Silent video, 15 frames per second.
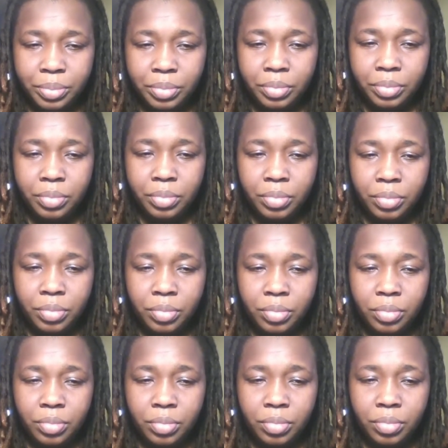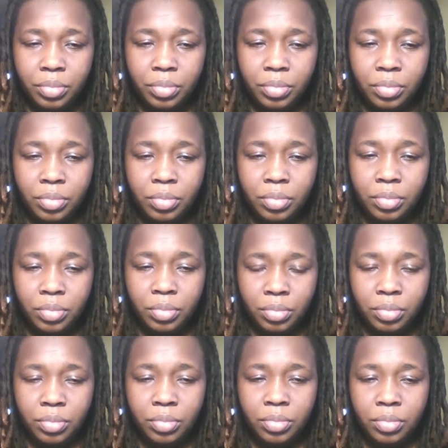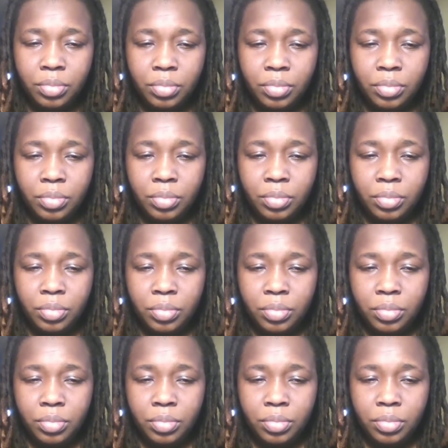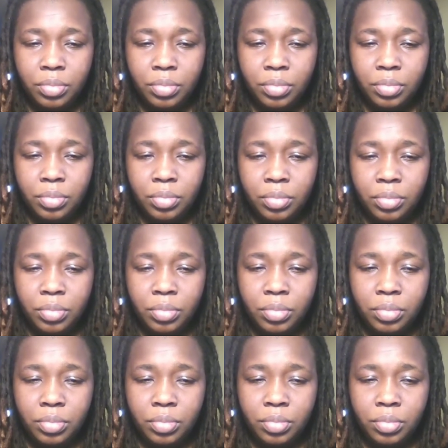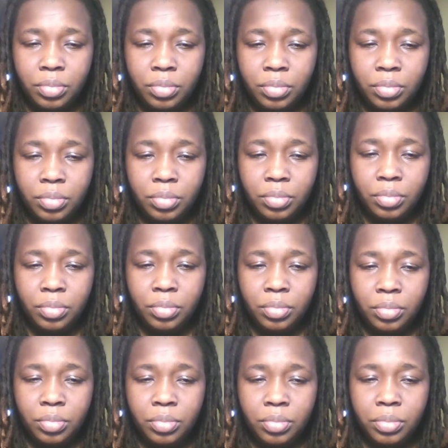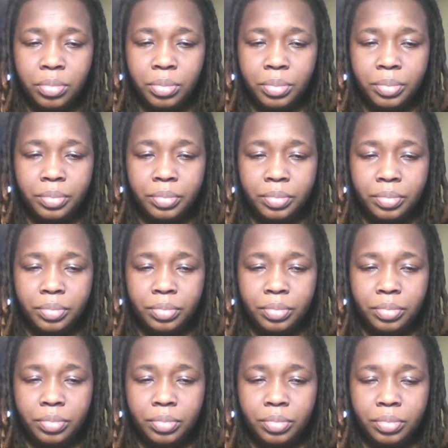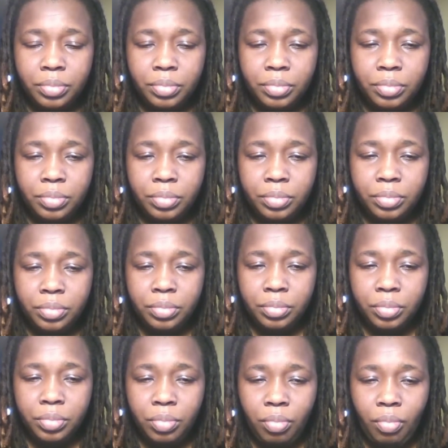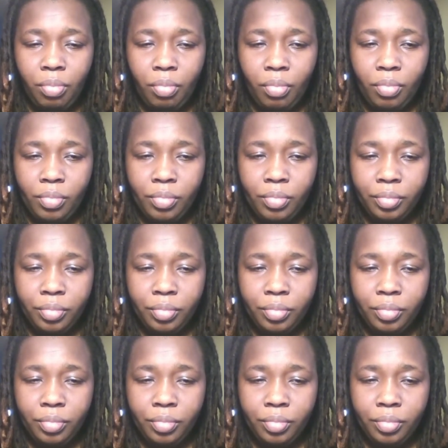[no speech]